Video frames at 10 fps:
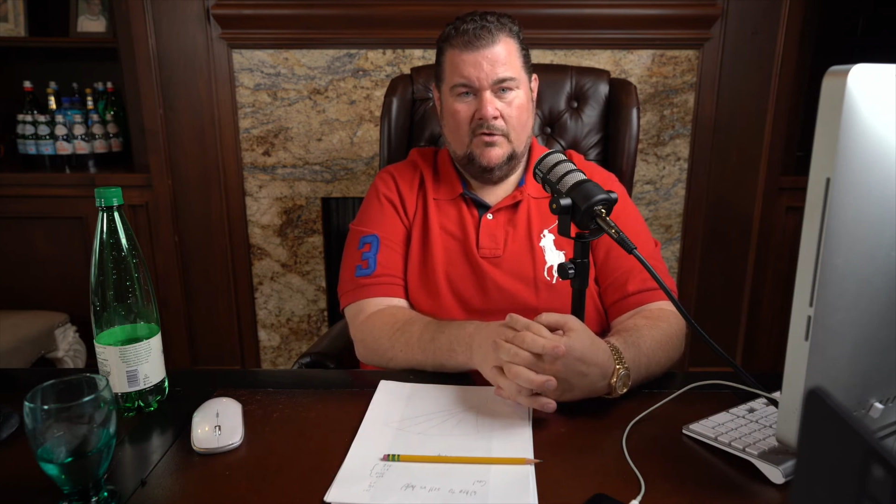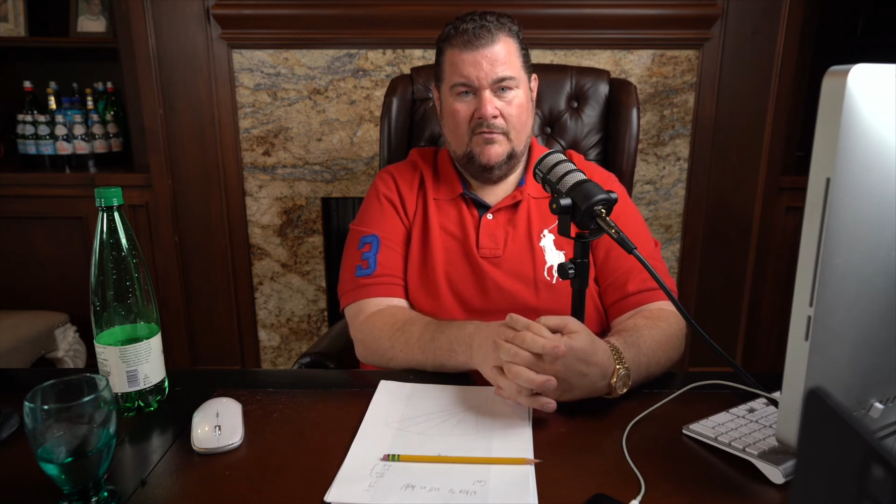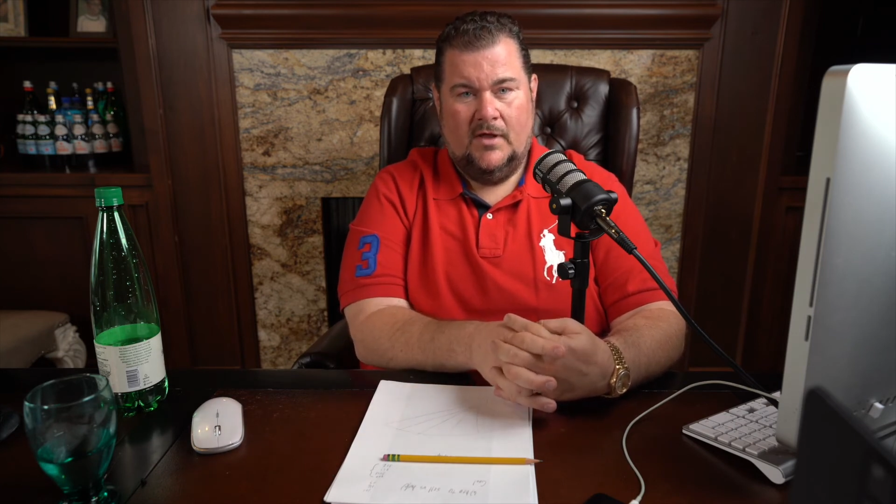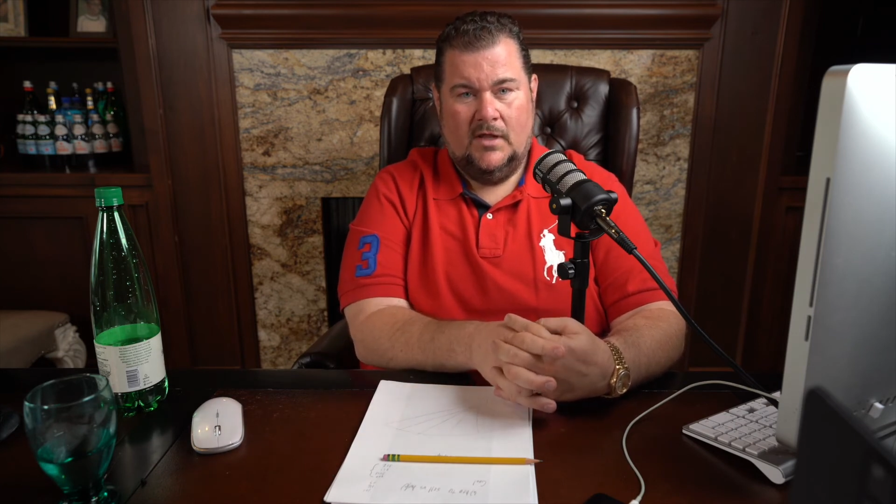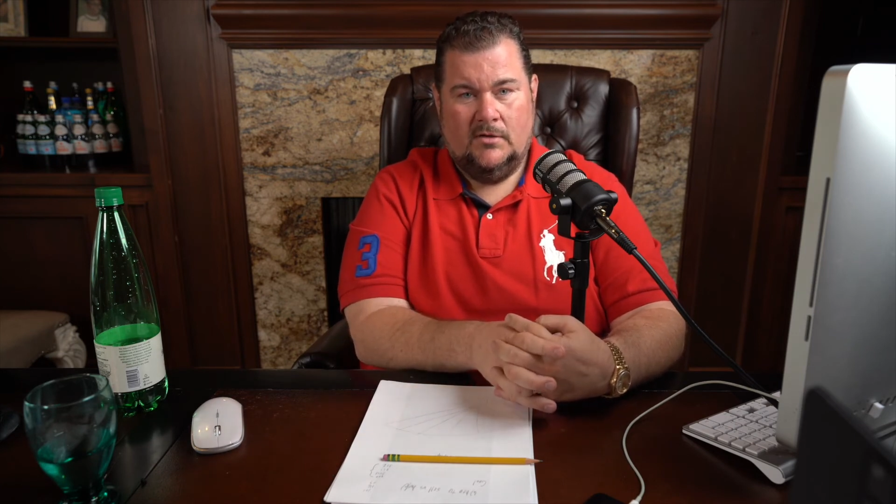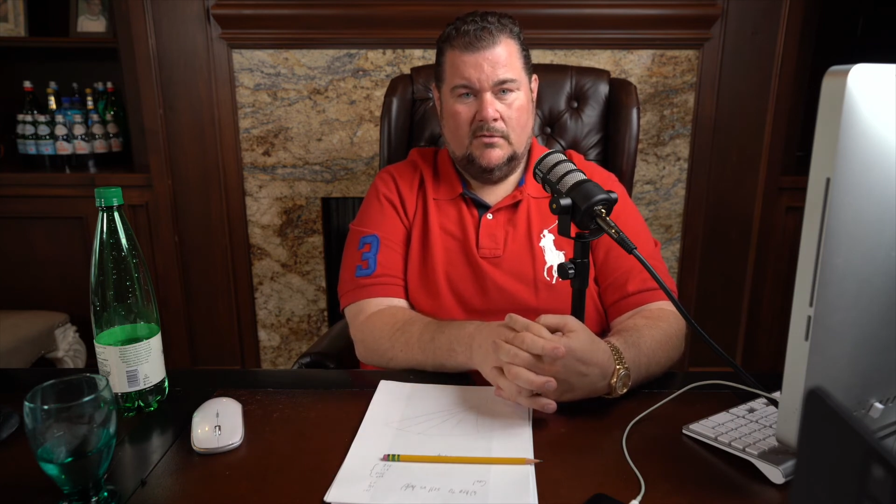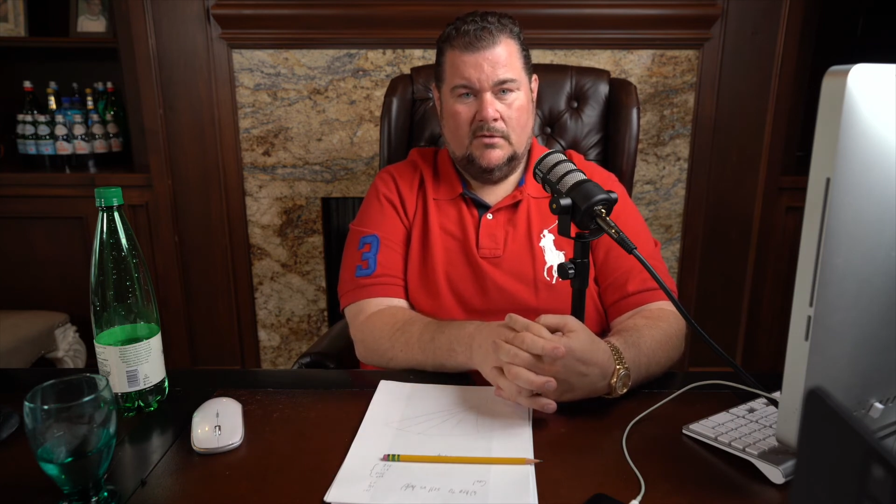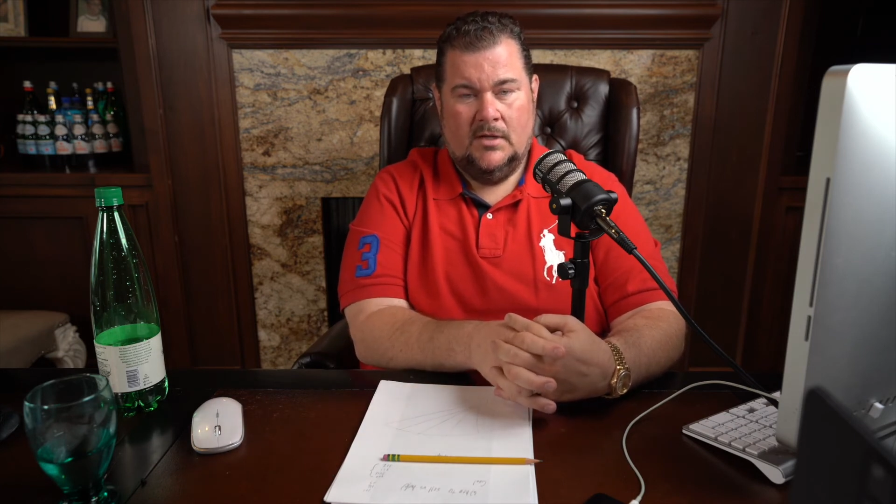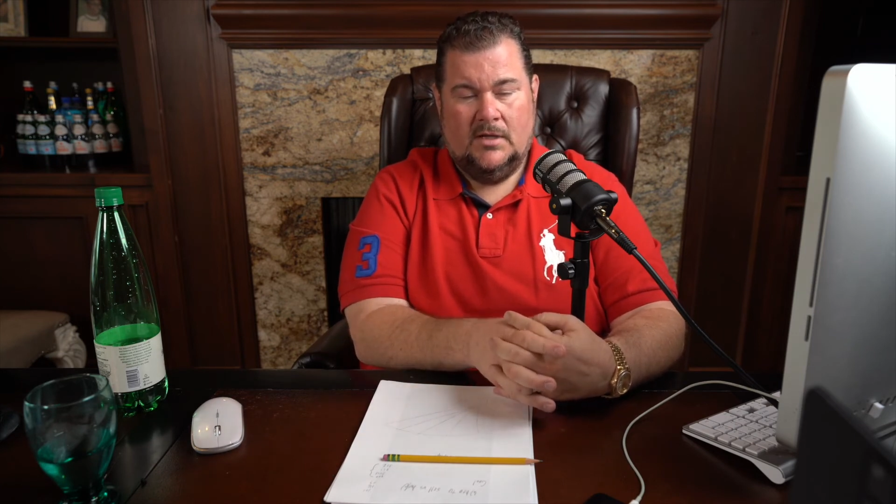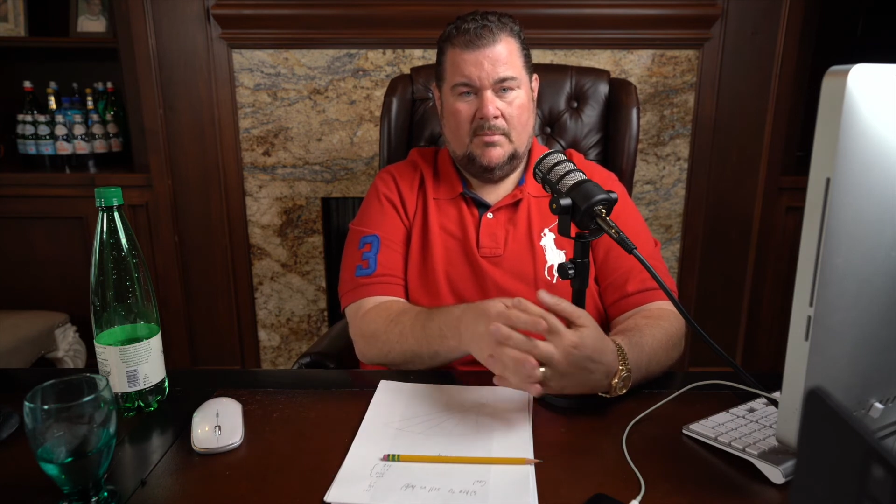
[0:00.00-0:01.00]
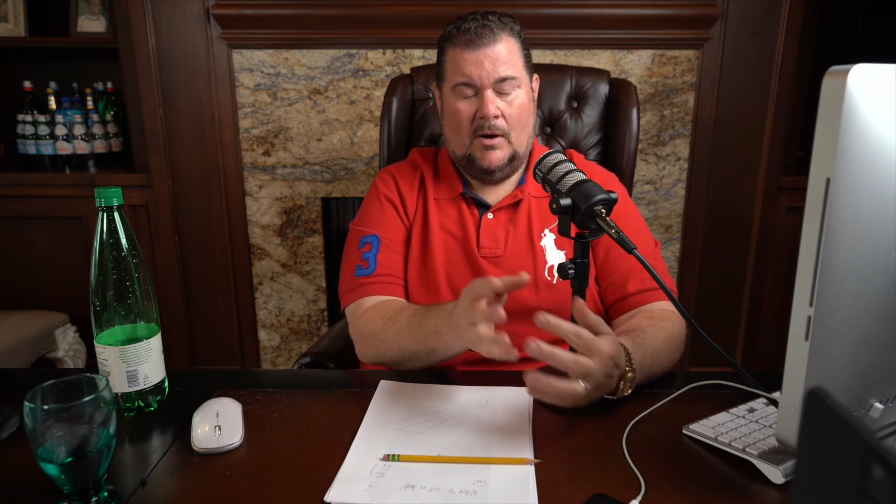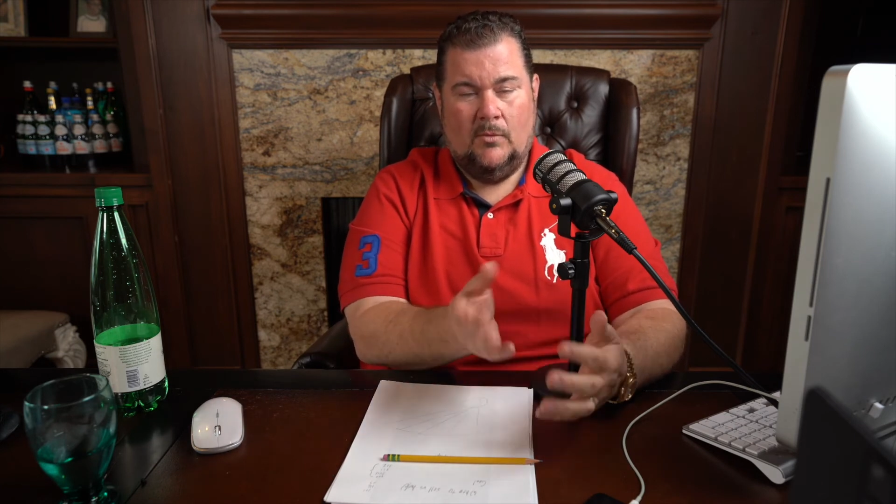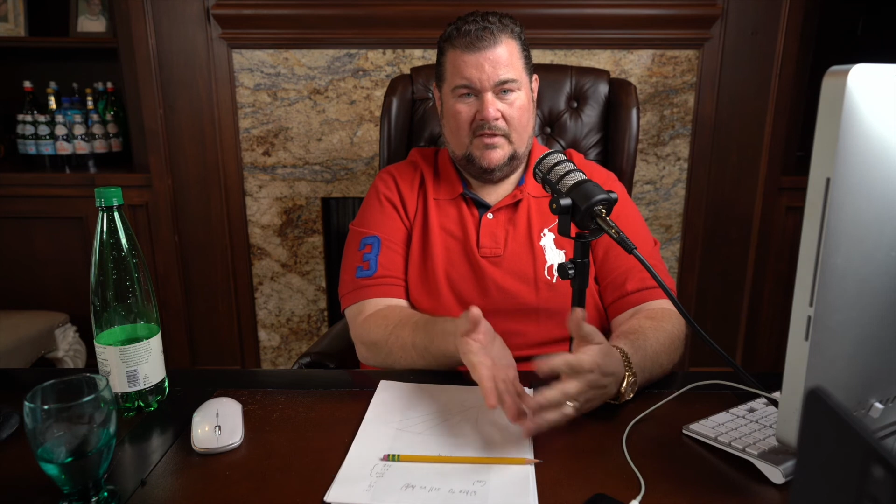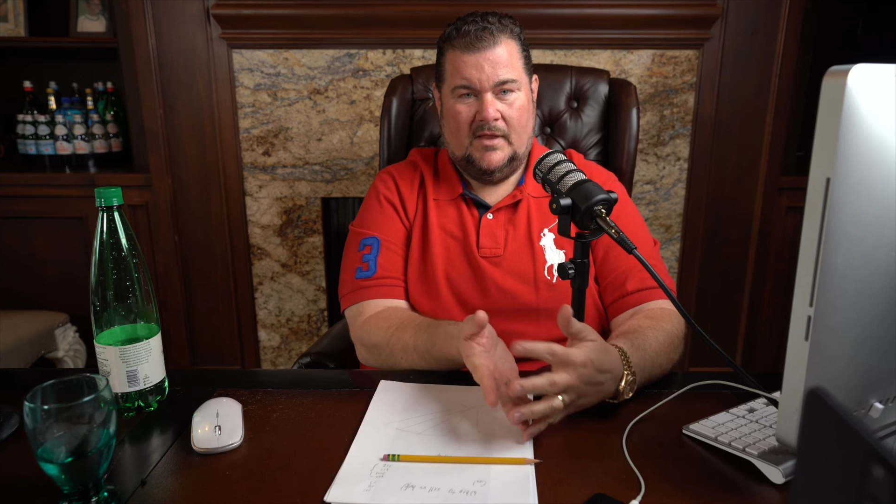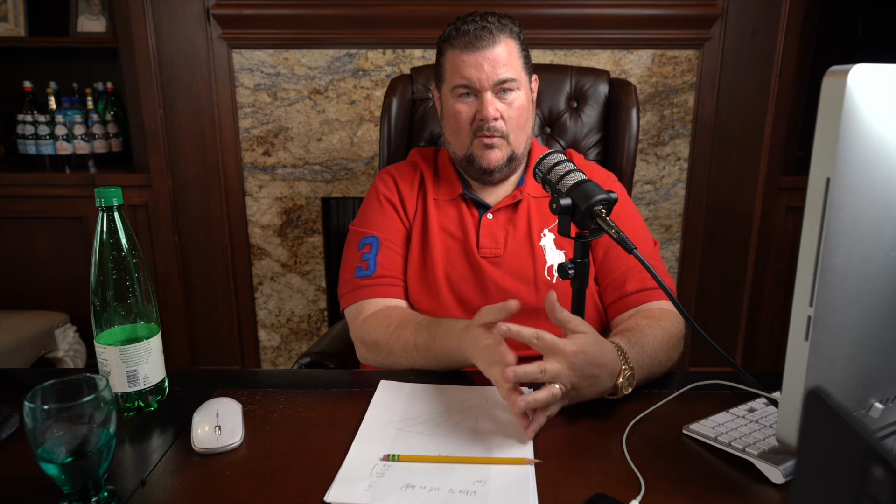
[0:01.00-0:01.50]
investors, it's about
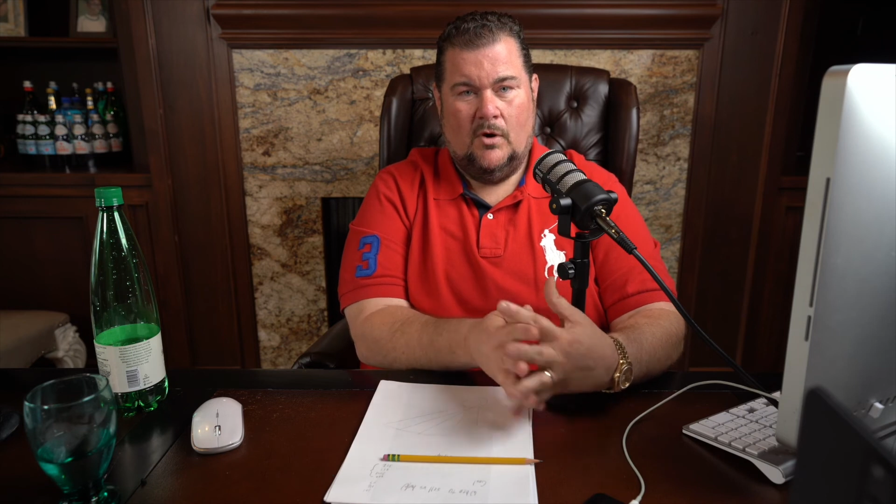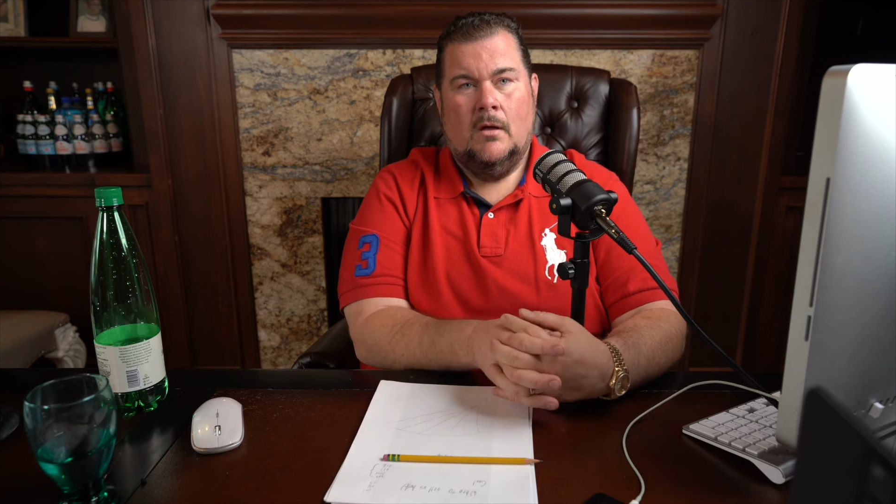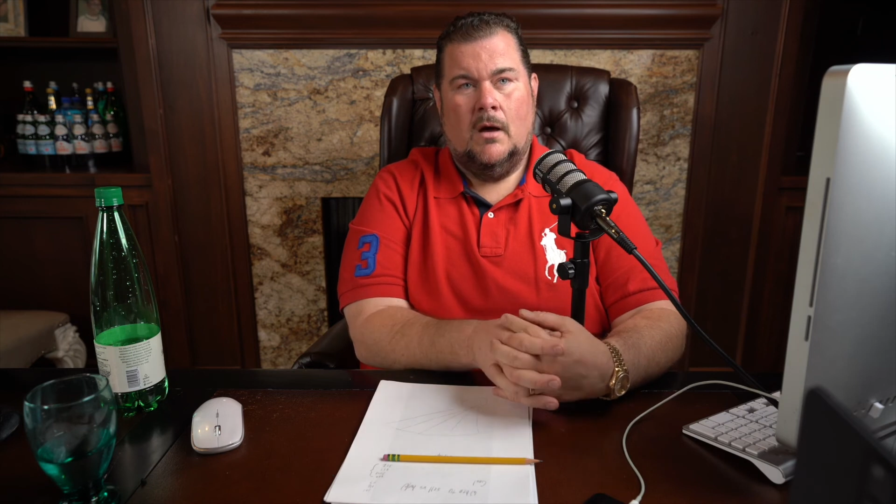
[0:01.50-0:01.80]
what they want.